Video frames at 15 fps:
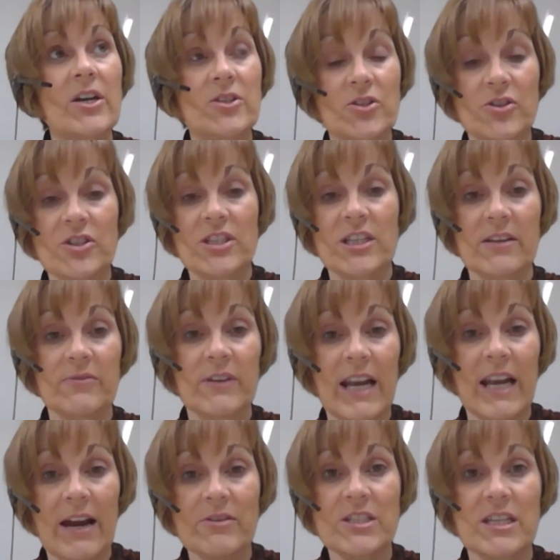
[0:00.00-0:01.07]
just to give
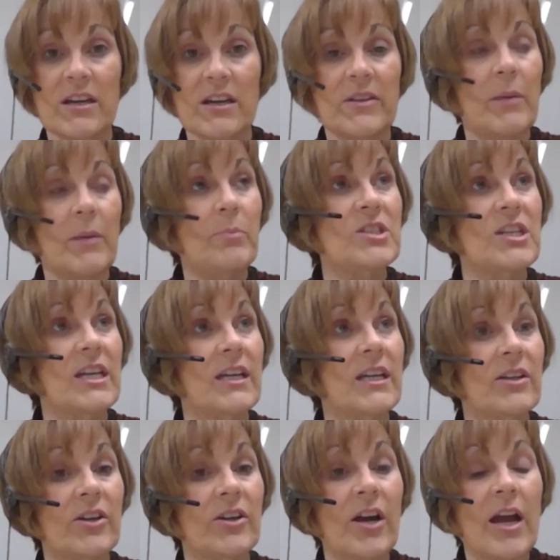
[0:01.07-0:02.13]
clarity on that
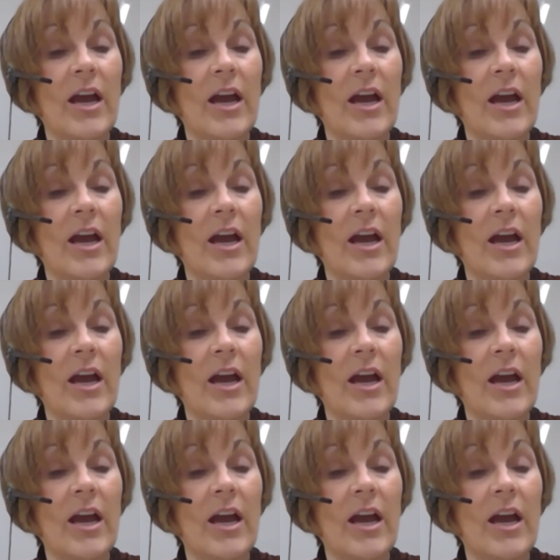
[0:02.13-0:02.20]
particular